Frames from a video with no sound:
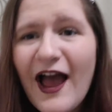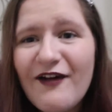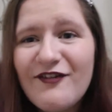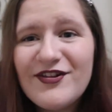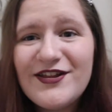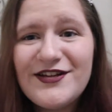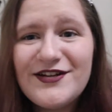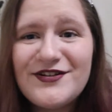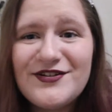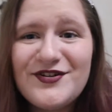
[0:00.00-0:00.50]
I
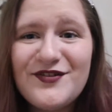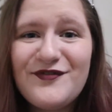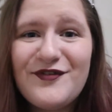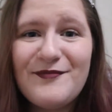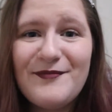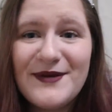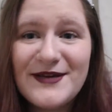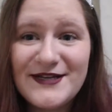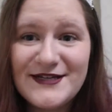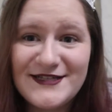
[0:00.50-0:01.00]
really don't know if
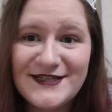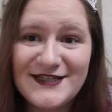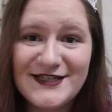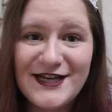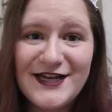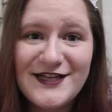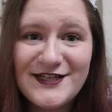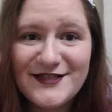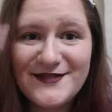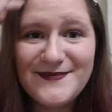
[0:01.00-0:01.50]
I'm making
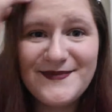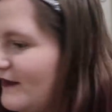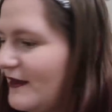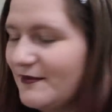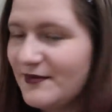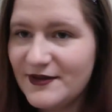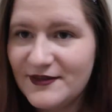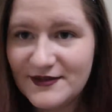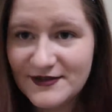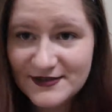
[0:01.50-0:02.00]
sense, but
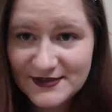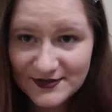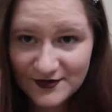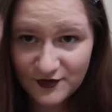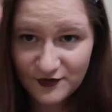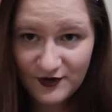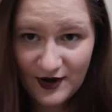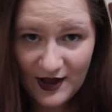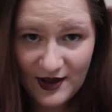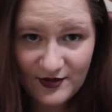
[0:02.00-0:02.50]
maybe this
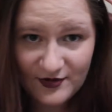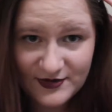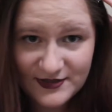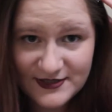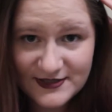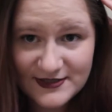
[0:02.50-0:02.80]
crown